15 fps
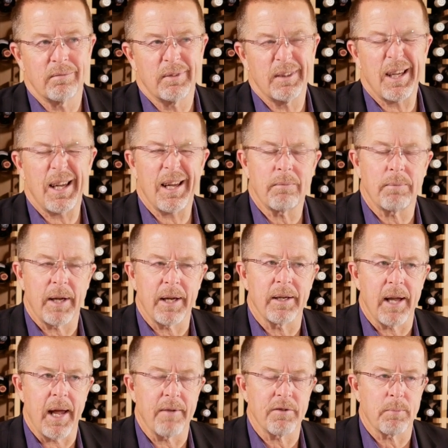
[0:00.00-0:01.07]

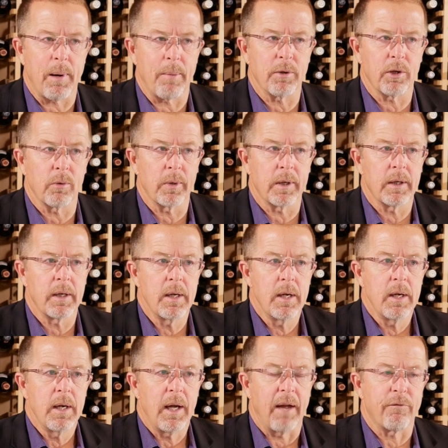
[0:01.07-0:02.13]
8.5 is probably a good one.
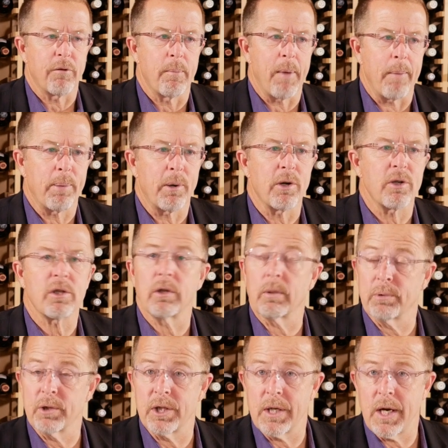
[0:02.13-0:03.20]
And for my personal
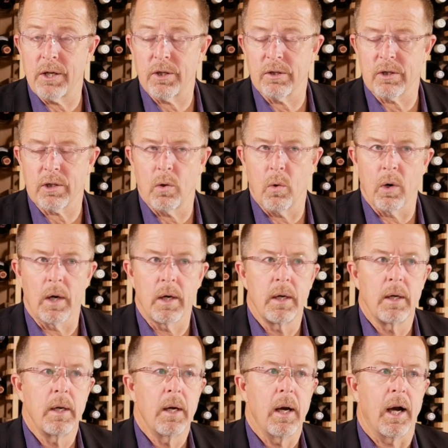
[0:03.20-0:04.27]
appreciation score,
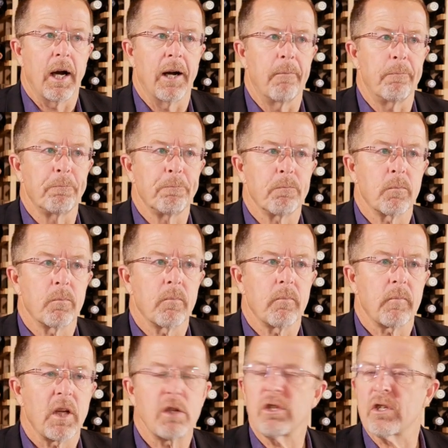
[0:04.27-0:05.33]

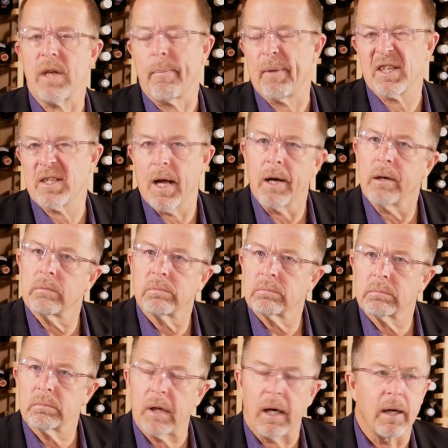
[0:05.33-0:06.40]
it's just not my style.
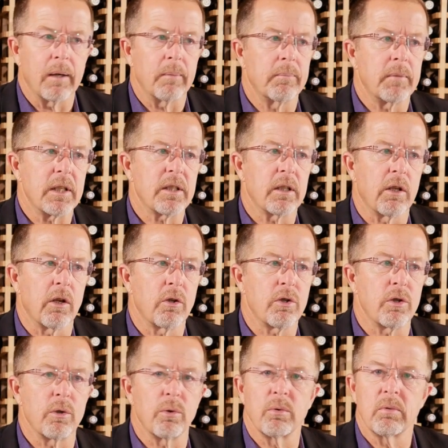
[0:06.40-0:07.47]
It's a little
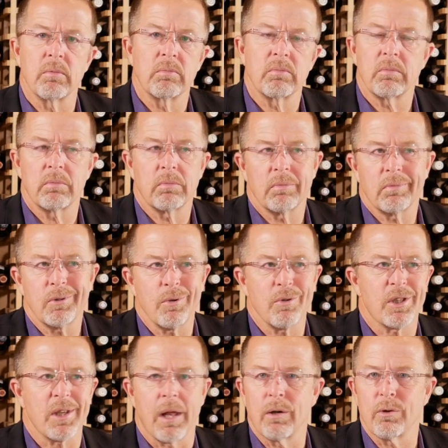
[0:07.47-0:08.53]
too
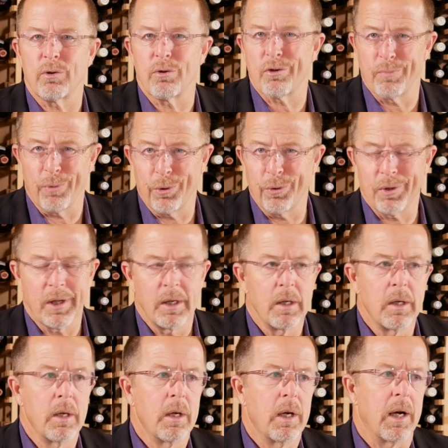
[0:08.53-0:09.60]
subtle, too smooth,
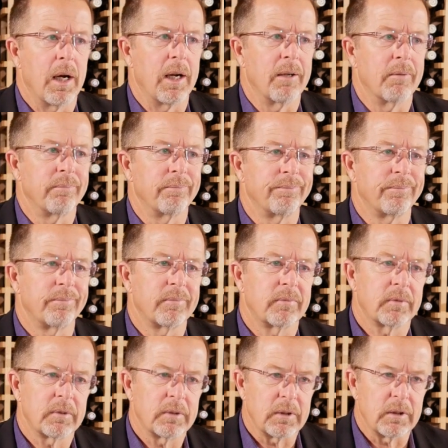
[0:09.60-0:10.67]
a
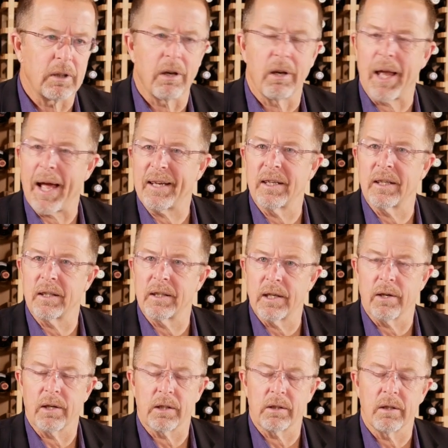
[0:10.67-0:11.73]
little lacking in
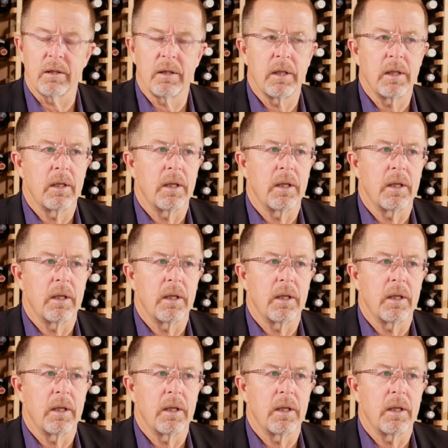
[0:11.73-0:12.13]
character.